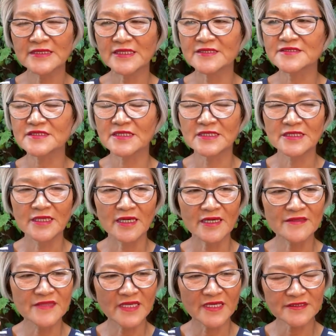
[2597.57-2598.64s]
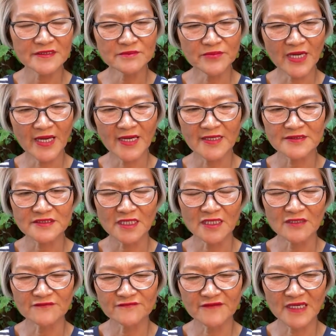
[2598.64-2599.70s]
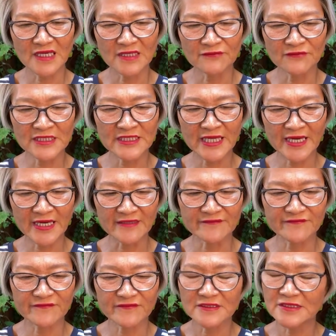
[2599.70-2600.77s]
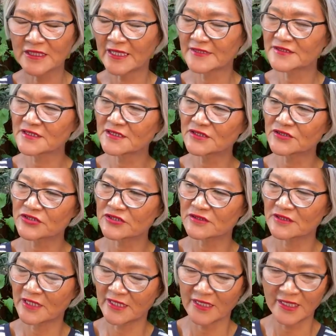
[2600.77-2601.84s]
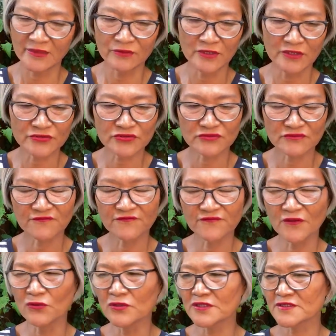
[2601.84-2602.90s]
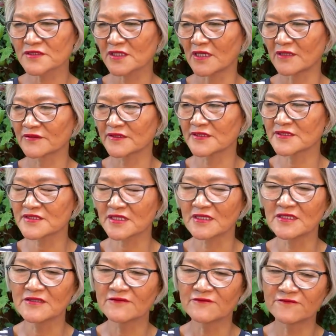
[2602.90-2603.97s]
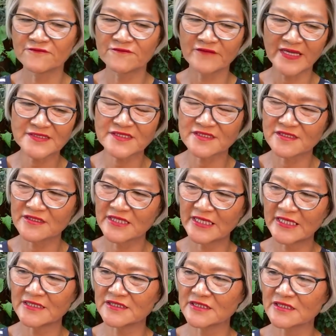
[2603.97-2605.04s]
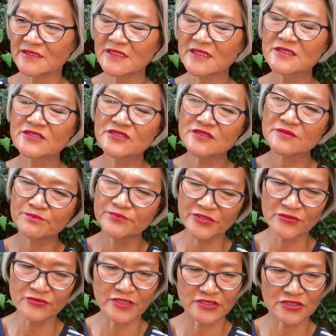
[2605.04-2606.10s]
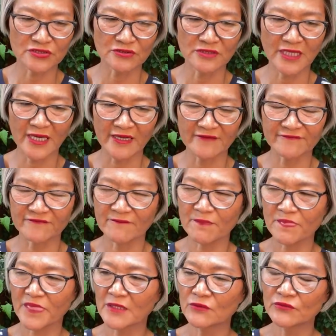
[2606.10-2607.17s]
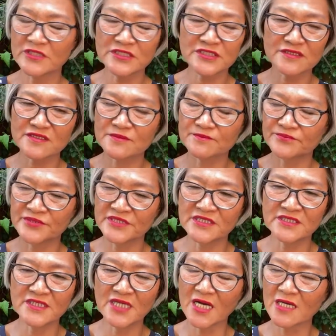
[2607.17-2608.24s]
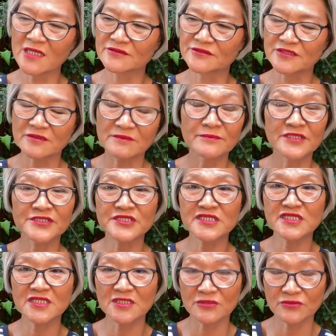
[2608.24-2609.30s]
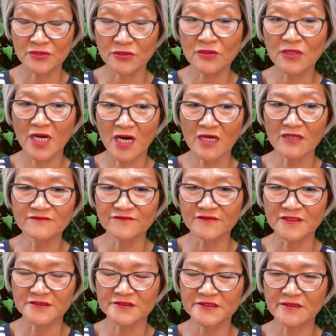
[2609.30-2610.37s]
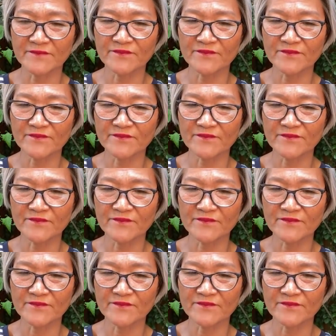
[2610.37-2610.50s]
Yes, another part of our life. I think today I want to focus on this fascinating spiritual life, which is beyond material comfort.